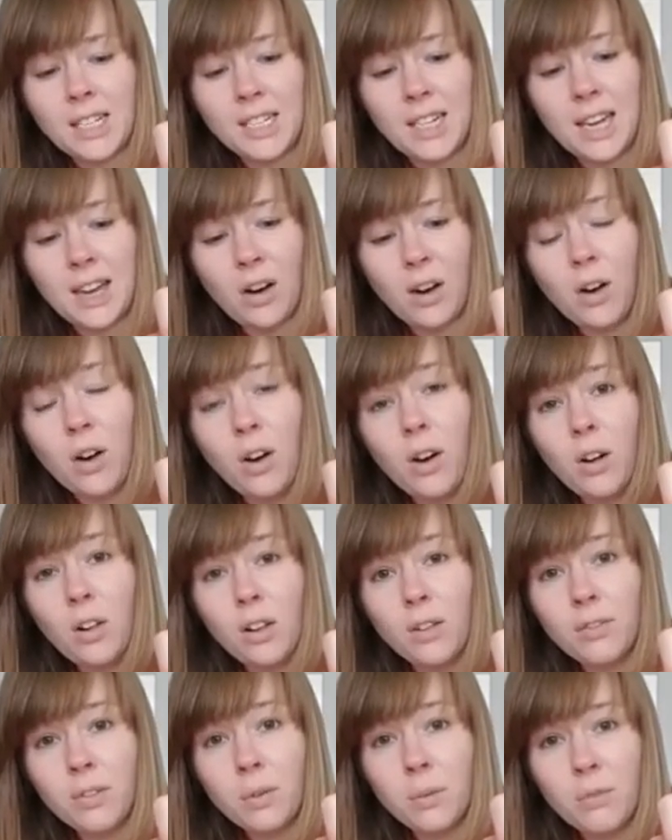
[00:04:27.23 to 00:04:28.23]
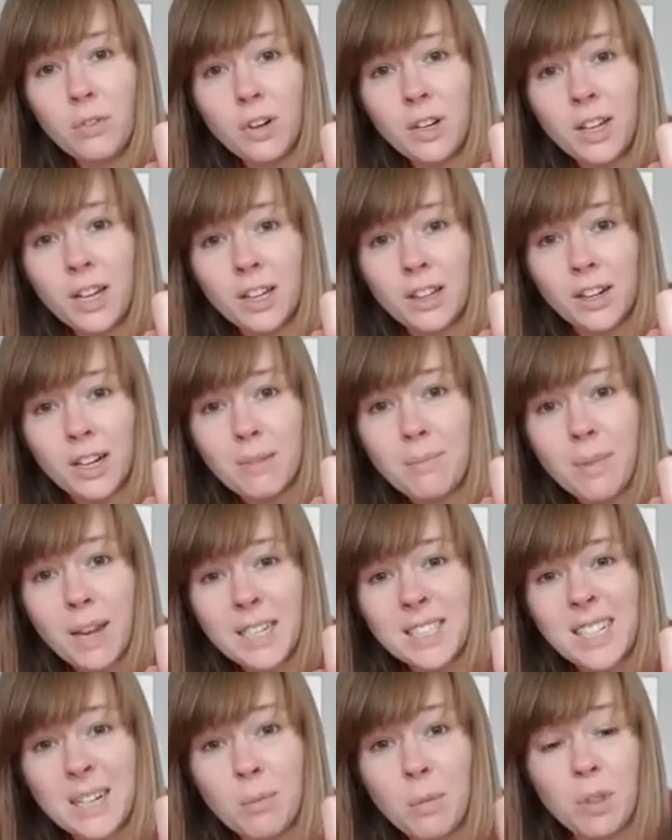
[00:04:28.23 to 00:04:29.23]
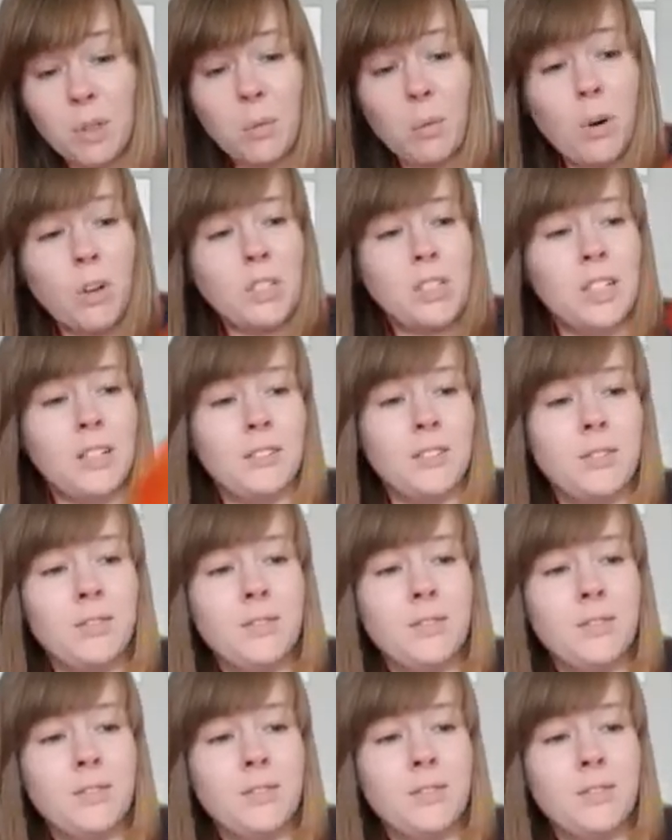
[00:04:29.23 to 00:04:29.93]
to get all of the food colouring mixed in with the water.